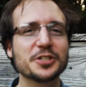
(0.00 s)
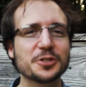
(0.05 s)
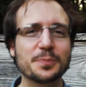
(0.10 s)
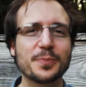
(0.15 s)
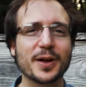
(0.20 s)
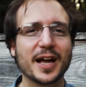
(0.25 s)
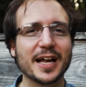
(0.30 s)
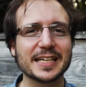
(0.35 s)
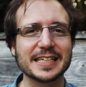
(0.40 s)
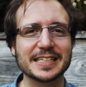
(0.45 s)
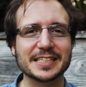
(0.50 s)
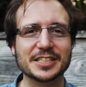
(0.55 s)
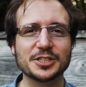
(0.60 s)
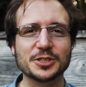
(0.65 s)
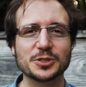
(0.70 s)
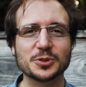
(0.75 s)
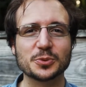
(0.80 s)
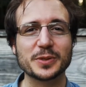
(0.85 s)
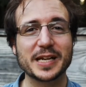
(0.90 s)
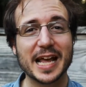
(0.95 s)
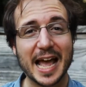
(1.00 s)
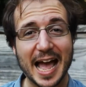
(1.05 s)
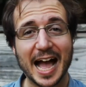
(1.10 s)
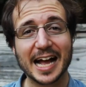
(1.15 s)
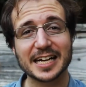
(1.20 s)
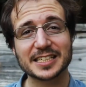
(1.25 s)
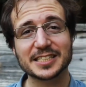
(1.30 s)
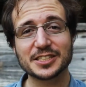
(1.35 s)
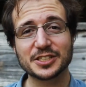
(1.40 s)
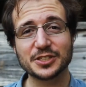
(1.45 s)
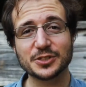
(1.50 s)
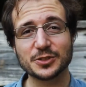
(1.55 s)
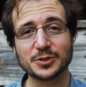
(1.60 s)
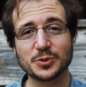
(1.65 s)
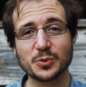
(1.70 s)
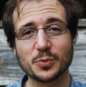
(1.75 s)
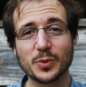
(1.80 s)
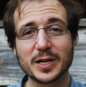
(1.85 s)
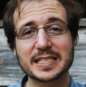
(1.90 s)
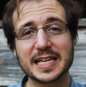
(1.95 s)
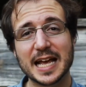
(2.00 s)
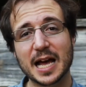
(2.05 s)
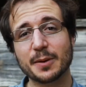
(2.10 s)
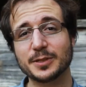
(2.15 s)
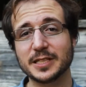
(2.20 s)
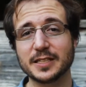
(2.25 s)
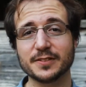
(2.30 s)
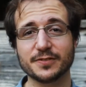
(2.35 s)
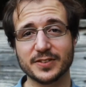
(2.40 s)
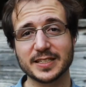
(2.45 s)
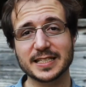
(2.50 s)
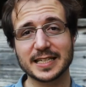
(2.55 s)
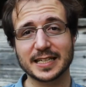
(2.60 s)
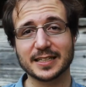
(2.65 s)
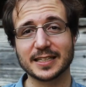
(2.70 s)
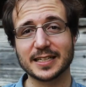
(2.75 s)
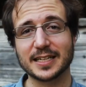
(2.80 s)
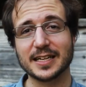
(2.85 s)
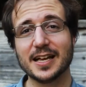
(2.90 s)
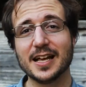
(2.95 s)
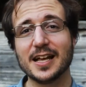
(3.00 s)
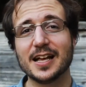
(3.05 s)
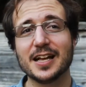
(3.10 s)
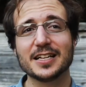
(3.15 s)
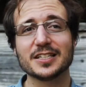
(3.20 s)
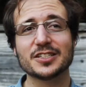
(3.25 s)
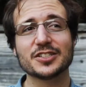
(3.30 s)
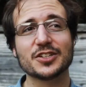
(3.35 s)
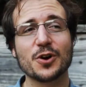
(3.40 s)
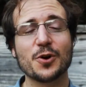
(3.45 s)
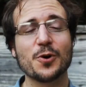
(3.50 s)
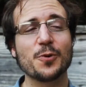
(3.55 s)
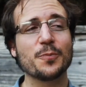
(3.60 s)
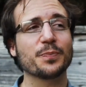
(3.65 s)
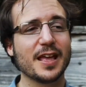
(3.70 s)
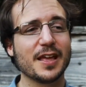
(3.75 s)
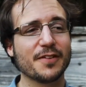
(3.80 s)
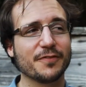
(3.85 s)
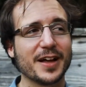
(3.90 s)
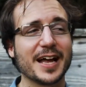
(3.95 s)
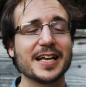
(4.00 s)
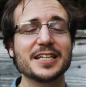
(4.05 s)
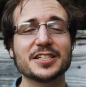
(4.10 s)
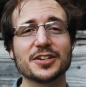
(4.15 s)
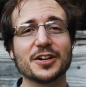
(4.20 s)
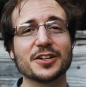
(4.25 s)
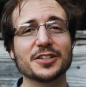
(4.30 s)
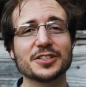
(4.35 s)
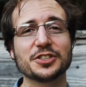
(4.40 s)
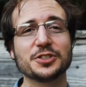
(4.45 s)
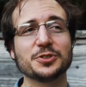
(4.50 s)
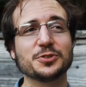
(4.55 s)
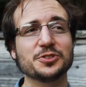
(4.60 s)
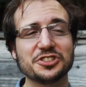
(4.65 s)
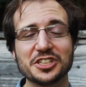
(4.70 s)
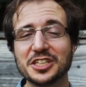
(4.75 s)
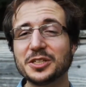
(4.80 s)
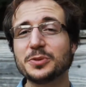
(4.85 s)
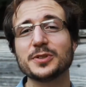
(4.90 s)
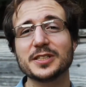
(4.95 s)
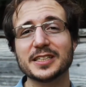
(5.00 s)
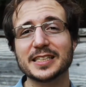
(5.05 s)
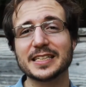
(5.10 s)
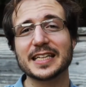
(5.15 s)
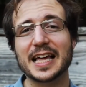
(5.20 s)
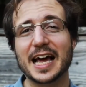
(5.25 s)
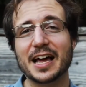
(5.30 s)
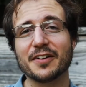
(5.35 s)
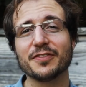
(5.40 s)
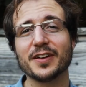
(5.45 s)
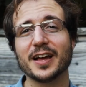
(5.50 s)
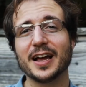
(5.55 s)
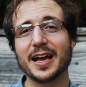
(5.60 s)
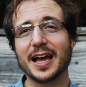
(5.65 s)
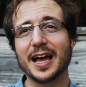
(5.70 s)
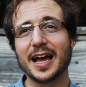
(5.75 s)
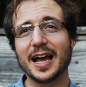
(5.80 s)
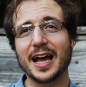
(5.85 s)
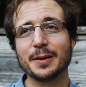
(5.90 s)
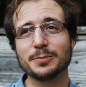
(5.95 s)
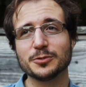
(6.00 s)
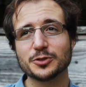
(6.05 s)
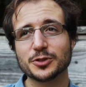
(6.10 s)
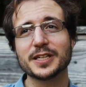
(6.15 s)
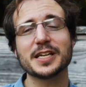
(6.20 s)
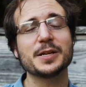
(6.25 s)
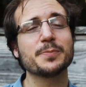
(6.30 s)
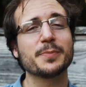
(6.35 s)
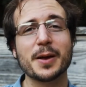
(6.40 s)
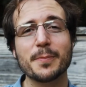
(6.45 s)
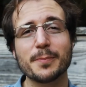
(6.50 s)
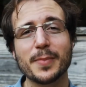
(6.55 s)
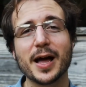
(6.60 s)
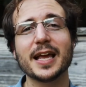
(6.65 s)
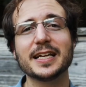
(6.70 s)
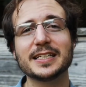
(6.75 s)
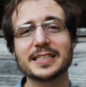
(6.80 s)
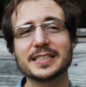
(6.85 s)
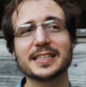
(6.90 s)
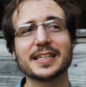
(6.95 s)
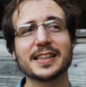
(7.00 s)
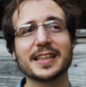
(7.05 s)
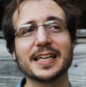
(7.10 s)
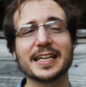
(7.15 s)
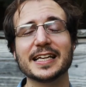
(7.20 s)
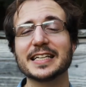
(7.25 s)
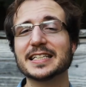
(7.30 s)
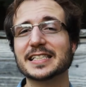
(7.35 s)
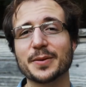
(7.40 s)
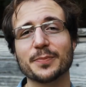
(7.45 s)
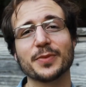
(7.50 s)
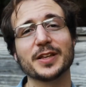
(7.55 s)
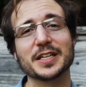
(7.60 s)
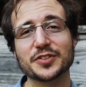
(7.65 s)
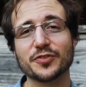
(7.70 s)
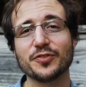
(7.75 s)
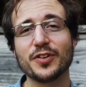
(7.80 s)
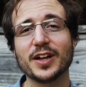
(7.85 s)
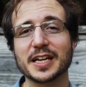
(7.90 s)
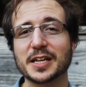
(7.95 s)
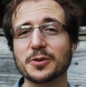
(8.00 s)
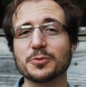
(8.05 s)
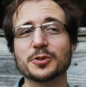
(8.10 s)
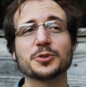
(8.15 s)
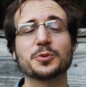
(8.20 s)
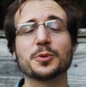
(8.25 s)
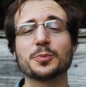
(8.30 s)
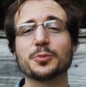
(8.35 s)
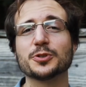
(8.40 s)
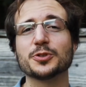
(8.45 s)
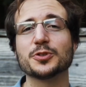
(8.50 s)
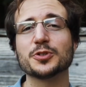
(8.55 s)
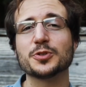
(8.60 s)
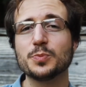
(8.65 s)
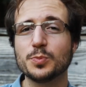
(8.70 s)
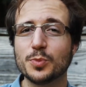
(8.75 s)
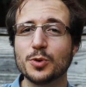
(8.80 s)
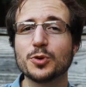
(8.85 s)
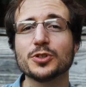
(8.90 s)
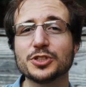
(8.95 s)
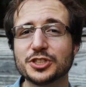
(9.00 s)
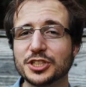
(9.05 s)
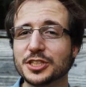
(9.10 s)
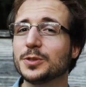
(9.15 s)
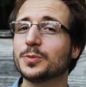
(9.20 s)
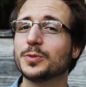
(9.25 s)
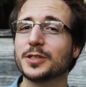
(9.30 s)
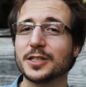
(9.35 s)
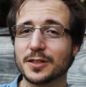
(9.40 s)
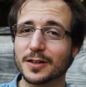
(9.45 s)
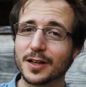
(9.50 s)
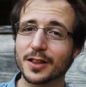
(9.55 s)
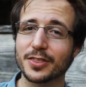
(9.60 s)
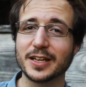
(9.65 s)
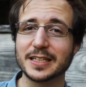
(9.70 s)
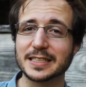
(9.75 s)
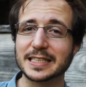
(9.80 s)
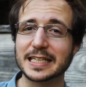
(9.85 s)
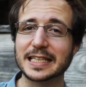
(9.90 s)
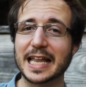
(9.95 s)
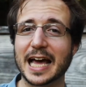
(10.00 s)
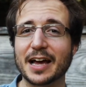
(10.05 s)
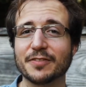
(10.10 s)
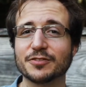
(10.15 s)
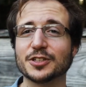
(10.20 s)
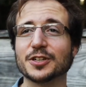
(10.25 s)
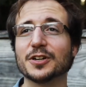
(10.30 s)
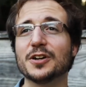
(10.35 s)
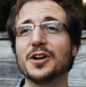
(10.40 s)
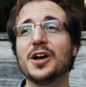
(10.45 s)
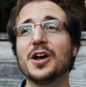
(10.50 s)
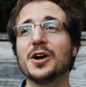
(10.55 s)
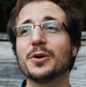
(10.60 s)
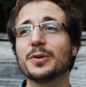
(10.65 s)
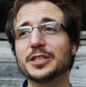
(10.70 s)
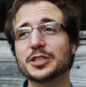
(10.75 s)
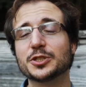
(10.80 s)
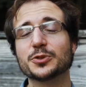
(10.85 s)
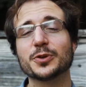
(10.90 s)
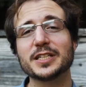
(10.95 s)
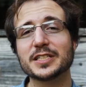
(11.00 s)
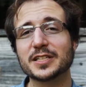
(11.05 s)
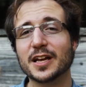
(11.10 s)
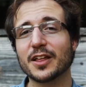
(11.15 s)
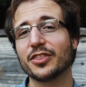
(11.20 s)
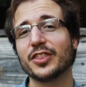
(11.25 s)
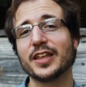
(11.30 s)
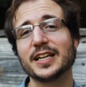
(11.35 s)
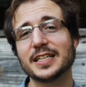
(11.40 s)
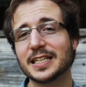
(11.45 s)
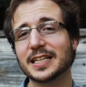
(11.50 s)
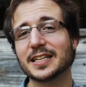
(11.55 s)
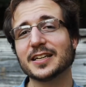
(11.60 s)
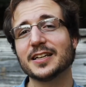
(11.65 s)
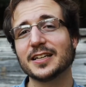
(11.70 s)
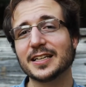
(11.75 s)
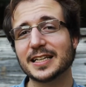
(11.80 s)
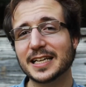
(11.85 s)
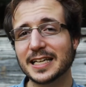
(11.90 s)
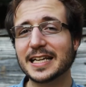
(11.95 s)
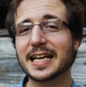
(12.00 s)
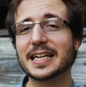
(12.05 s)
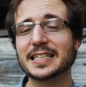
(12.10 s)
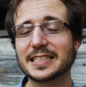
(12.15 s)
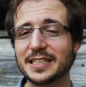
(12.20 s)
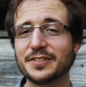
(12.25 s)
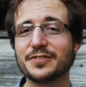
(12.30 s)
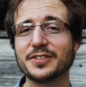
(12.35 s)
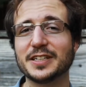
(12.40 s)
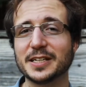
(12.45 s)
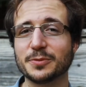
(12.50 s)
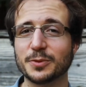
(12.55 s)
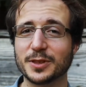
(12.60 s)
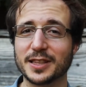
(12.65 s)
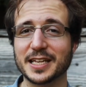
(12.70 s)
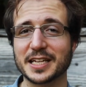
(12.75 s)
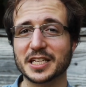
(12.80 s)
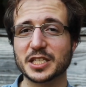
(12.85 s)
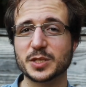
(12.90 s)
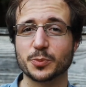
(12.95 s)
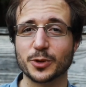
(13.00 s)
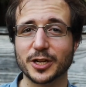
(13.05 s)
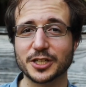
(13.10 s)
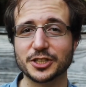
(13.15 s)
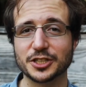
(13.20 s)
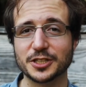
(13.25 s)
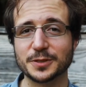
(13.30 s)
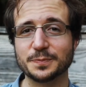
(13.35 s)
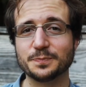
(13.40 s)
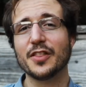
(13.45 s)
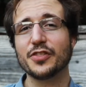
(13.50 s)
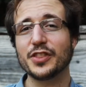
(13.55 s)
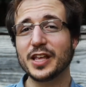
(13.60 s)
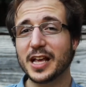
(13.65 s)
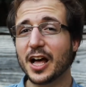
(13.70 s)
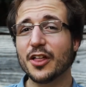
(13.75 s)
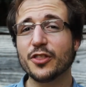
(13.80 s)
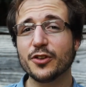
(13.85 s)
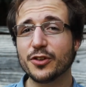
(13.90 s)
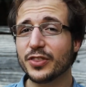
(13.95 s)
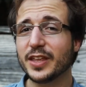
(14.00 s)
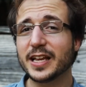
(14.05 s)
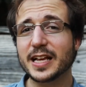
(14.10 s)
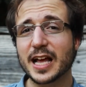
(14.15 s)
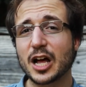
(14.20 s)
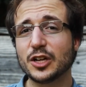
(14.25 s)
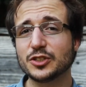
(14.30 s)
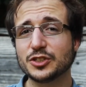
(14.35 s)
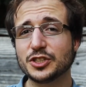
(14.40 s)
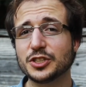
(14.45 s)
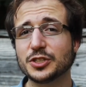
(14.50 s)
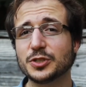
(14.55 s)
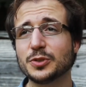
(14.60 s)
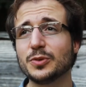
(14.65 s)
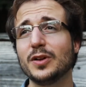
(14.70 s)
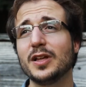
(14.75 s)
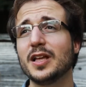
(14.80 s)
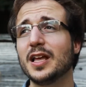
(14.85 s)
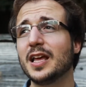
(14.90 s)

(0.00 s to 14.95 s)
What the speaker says: your body to react to what's happening physically. So if I start to genuinely laugh, I'm tricking my mind into thinking something's funny, which will produce more genuine and authentic laughter, which creates authentic connectivity with the expression. The other thing I'll do,